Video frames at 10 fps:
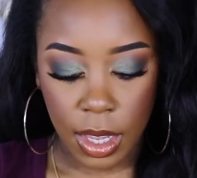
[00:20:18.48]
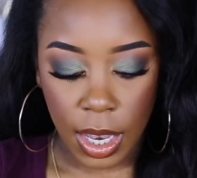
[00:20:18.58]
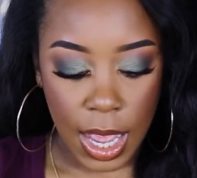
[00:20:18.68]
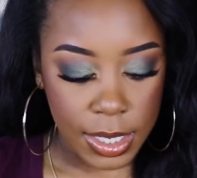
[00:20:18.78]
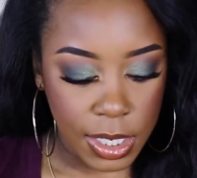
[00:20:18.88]
the
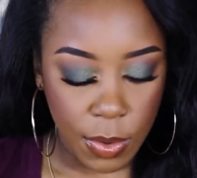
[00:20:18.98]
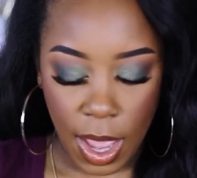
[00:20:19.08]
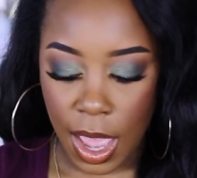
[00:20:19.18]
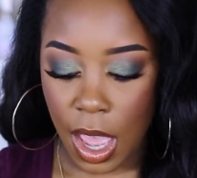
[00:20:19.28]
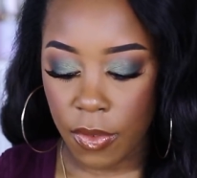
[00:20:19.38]
last two I
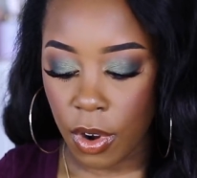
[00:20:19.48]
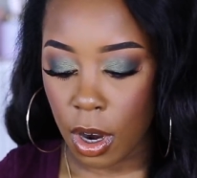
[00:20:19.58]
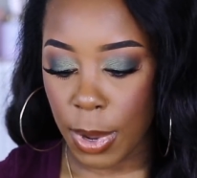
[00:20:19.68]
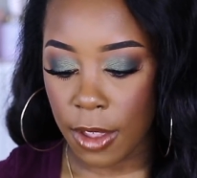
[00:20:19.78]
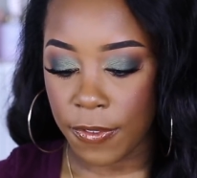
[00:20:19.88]
have
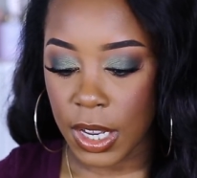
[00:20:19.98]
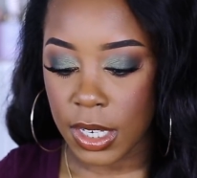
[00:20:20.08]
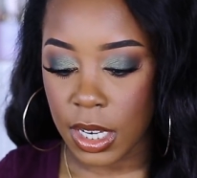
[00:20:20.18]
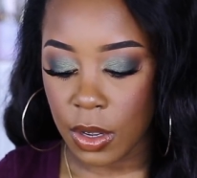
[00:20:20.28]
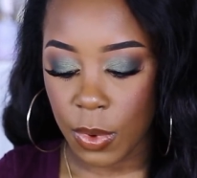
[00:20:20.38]
are by
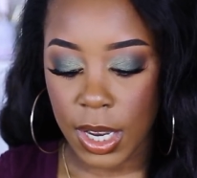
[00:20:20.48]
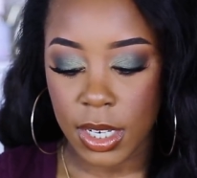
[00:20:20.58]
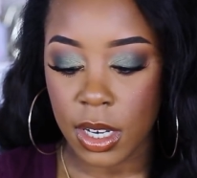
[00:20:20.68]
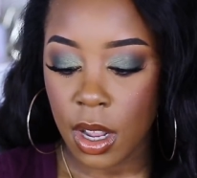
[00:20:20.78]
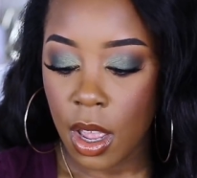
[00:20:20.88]
Fenty, which